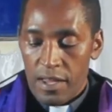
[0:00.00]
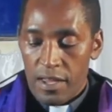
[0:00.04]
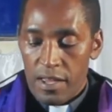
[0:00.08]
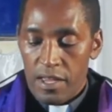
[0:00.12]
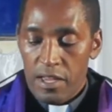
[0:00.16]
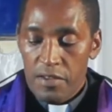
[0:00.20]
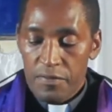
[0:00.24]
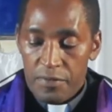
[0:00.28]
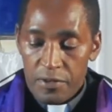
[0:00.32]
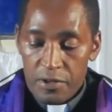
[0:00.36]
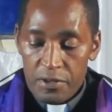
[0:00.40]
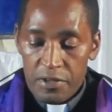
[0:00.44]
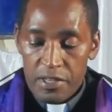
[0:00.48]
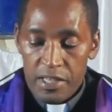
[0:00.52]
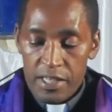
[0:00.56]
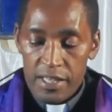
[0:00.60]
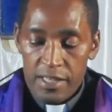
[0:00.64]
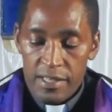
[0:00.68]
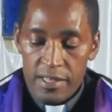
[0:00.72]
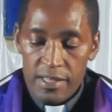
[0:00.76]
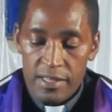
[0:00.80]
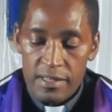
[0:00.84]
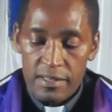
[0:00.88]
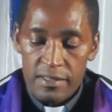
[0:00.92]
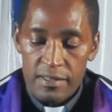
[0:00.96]
If you
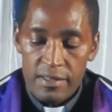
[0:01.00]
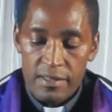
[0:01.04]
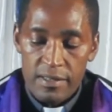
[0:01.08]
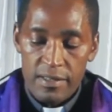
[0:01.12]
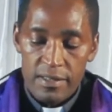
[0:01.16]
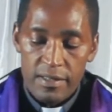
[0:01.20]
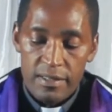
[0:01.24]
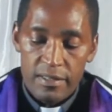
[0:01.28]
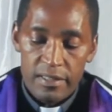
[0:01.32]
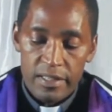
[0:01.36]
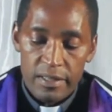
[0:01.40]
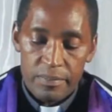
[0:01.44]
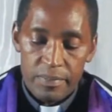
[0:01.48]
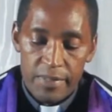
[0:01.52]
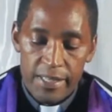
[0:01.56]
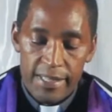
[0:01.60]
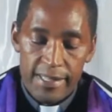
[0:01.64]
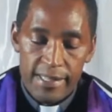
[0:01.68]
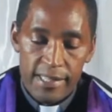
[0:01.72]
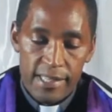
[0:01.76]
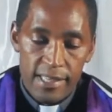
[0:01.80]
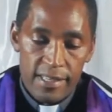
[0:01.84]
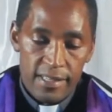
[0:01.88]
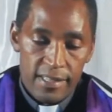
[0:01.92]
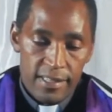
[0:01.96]
read chapter
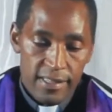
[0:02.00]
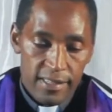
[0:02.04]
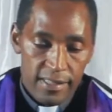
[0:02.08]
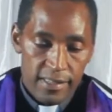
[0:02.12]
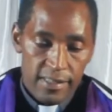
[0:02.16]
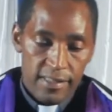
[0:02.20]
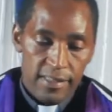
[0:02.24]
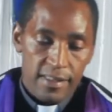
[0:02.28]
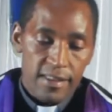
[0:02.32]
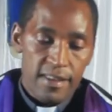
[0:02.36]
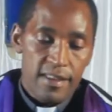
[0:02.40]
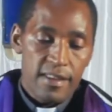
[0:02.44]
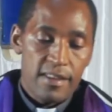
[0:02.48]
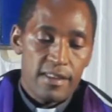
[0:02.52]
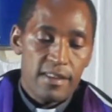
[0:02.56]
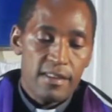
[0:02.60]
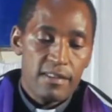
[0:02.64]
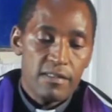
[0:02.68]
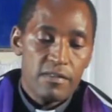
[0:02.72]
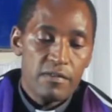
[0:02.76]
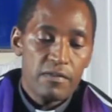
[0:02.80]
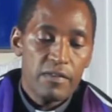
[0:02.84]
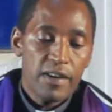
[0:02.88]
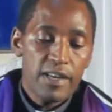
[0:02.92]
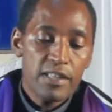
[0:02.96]
6,
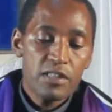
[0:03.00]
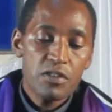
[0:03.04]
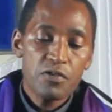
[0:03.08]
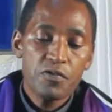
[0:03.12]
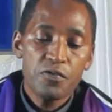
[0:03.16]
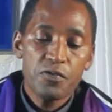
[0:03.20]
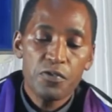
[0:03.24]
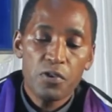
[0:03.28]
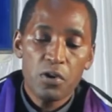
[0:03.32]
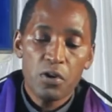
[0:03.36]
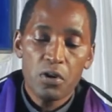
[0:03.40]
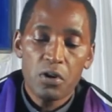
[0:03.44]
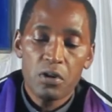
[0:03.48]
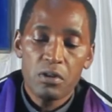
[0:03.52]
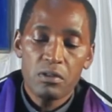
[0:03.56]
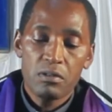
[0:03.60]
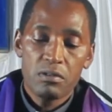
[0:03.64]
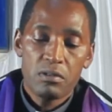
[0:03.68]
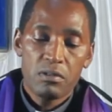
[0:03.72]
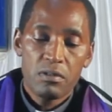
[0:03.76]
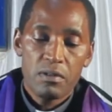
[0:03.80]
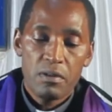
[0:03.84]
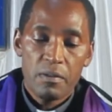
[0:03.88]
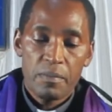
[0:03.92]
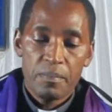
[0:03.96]
verse
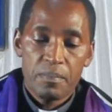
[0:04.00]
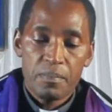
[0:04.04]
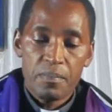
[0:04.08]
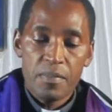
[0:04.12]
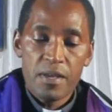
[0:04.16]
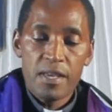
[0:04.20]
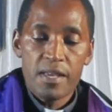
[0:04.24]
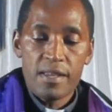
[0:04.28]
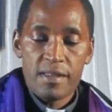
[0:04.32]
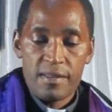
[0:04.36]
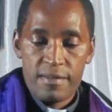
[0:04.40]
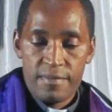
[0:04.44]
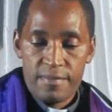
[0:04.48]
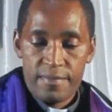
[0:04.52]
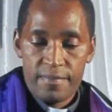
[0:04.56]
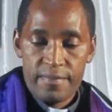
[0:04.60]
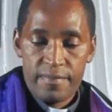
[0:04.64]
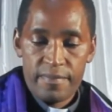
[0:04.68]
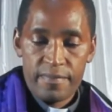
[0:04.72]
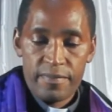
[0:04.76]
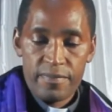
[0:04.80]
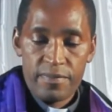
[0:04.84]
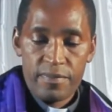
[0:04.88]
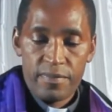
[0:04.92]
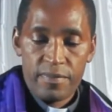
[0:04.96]
4b,
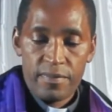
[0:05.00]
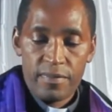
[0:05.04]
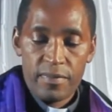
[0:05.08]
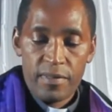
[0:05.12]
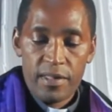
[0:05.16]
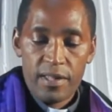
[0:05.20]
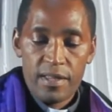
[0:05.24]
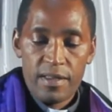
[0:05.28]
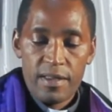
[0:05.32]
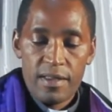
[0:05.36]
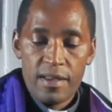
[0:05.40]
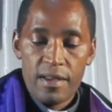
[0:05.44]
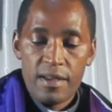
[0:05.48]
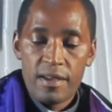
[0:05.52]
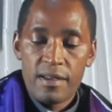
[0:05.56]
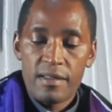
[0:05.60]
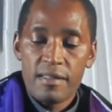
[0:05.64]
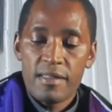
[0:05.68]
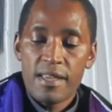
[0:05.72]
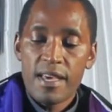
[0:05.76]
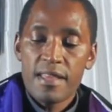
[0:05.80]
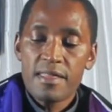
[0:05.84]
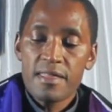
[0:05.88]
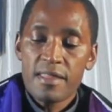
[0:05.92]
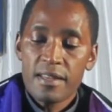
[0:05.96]

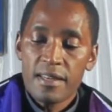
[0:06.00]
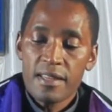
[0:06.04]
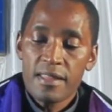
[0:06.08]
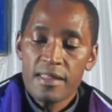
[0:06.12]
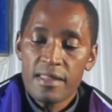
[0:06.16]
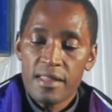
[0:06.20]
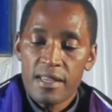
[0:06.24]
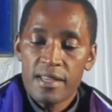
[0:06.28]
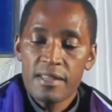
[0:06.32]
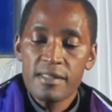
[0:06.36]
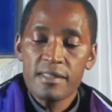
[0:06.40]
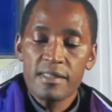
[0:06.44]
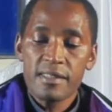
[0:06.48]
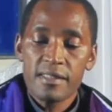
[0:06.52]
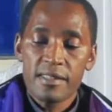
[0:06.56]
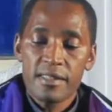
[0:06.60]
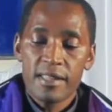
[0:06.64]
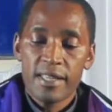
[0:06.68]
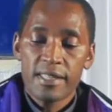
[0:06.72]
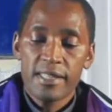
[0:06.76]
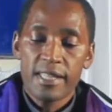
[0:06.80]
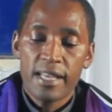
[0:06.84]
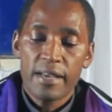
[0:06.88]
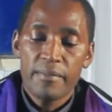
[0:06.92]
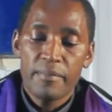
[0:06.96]
there are three things
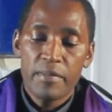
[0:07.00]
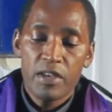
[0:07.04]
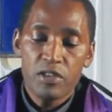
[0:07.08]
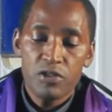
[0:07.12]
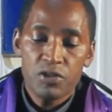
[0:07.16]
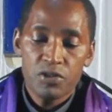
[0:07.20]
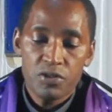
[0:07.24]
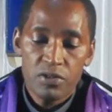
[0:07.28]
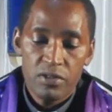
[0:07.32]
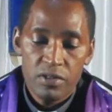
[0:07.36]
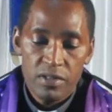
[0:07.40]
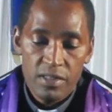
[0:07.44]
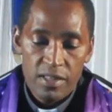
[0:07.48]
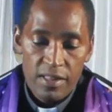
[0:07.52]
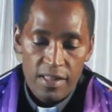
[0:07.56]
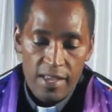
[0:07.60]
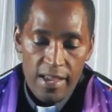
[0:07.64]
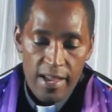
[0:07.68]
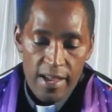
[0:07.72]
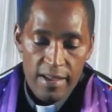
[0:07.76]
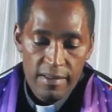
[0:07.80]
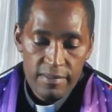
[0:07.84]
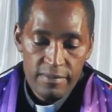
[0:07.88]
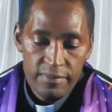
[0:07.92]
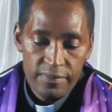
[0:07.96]
that are mentioned
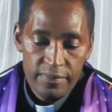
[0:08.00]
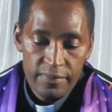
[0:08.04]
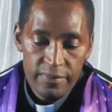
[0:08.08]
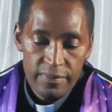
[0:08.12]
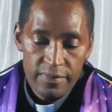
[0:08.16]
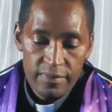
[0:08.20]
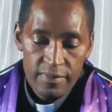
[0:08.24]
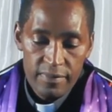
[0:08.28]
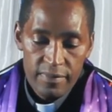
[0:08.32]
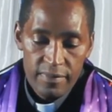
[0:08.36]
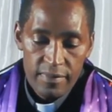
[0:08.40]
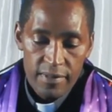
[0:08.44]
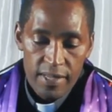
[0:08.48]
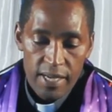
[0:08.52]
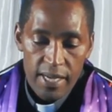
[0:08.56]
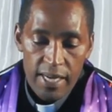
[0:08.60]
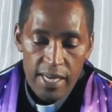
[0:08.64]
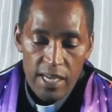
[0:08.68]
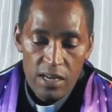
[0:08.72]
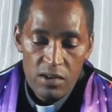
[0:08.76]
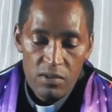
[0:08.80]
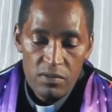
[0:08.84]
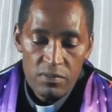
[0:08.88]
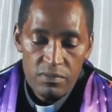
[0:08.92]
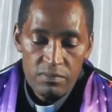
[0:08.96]
there, and
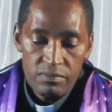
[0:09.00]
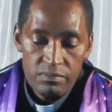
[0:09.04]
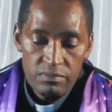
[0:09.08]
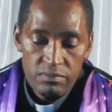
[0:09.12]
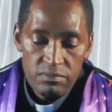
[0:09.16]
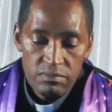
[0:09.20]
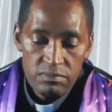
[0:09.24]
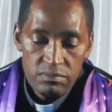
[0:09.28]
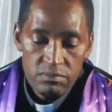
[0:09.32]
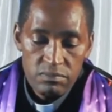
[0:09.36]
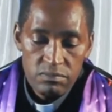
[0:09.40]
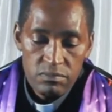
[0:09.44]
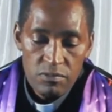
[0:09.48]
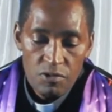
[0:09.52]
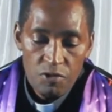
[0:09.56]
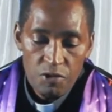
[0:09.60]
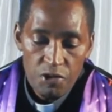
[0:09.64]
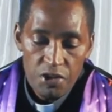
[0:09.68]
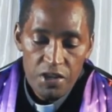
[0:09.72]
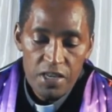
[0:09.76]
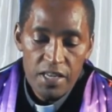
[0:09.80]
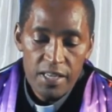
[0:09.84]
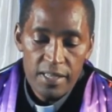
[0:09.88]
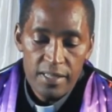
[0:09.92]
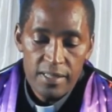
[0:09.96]
I'll
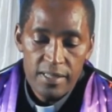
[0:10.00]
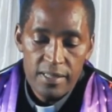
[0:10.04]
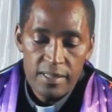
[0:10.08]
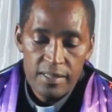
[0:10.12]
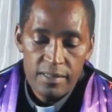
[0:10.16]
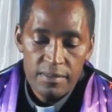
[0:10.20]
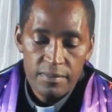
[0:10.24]
Read it.